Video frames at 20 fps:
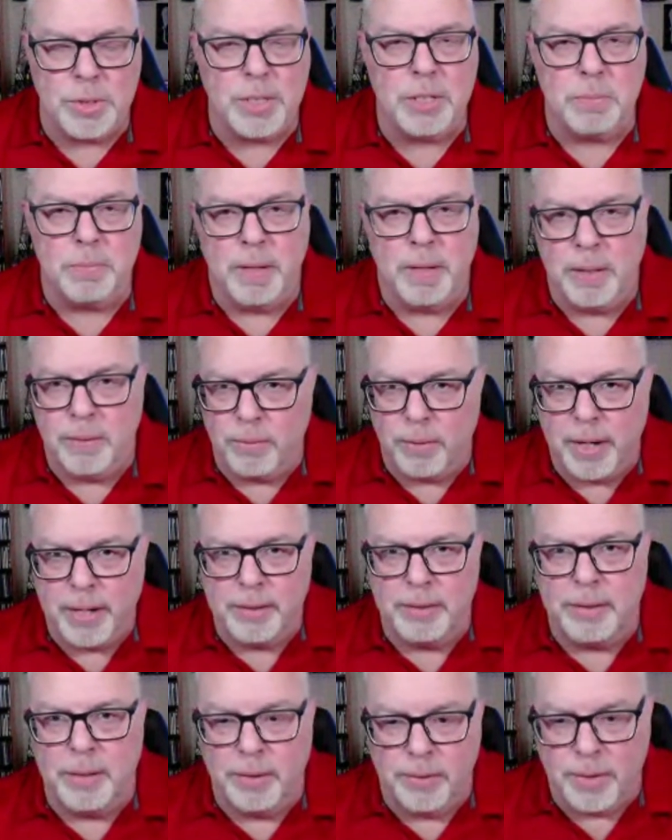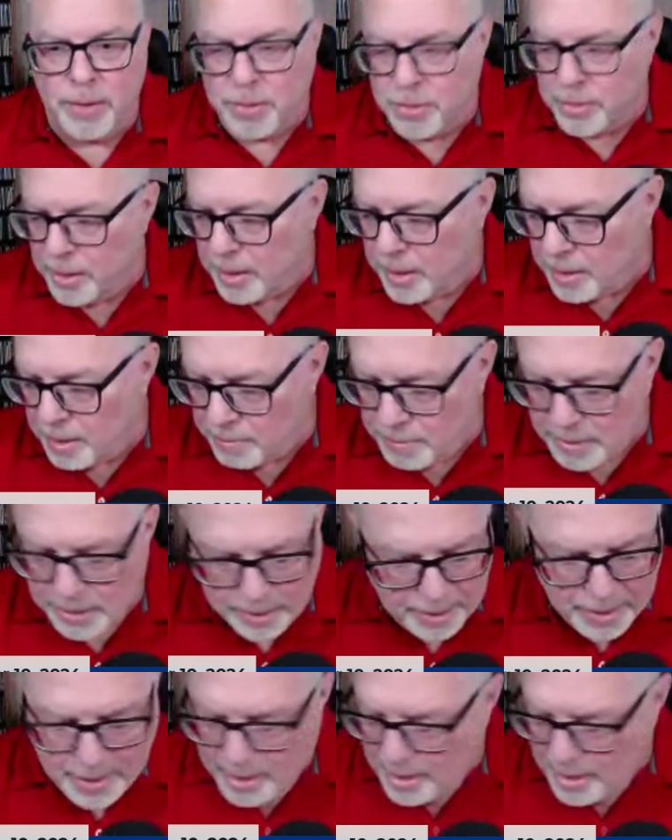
He's been right there in the thick of it.